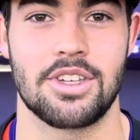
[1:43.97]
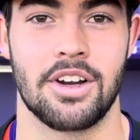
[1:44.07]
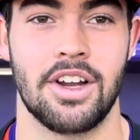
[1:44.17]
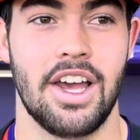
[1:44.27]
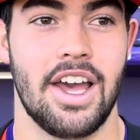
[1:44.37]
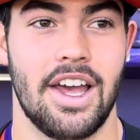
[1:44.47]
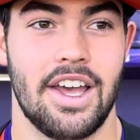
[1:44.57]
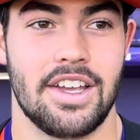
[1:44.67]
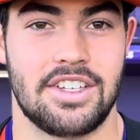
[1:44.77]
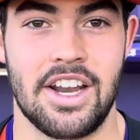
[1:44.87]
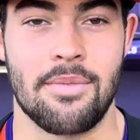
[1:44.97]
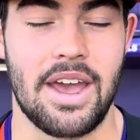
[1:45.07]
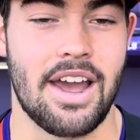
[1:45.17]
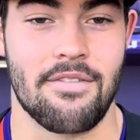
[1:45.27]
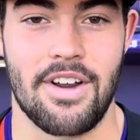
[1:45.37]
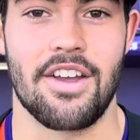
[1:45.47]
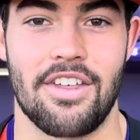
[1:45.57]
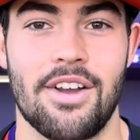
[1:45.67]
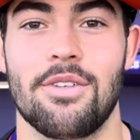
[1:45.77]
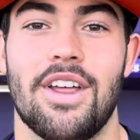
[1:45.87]
So seeing him hit, I'm very
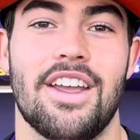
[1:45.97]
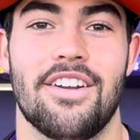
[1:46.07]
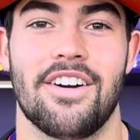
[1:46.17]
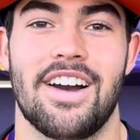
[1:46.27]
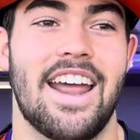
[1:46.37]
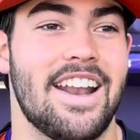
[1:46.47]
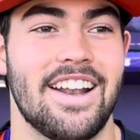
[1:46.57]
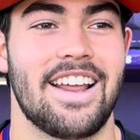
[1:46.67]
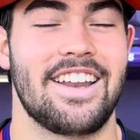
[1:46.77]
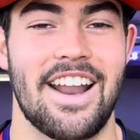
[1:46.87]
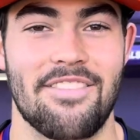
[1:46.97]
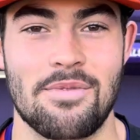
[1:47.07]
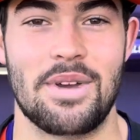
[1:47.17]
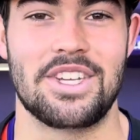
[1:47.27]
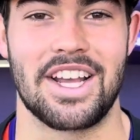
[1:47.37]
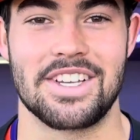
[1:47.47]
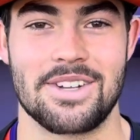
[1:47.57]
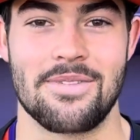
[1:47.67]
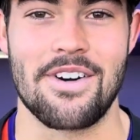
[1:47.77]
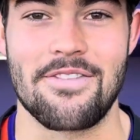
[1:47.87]
thankful that, I didn't have to pitch against
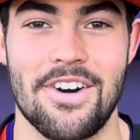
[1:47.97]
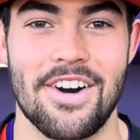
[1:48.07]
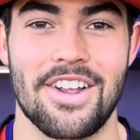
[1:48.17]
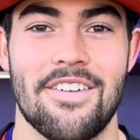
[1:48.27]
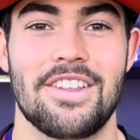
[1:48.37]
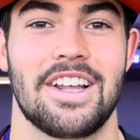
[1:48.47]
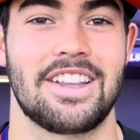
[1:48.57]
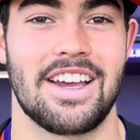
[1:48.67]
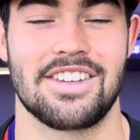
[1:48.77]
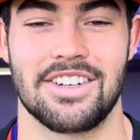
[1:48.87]
him all fall and everything like that.